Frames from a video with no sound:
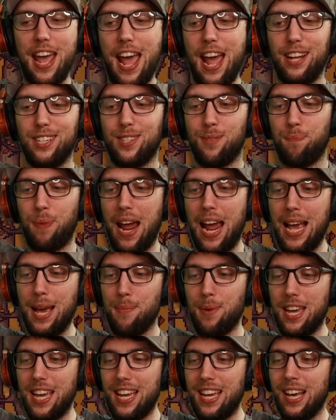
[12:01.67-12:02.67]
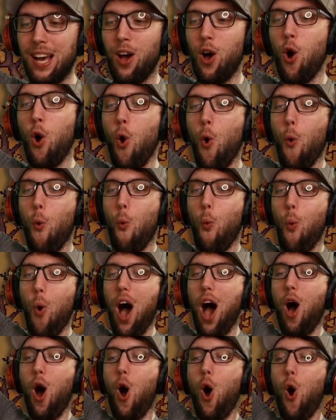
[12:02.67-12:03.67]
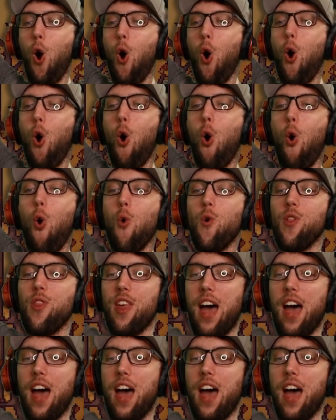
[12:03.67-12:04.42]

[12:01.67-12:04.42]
it is, baby! Woo!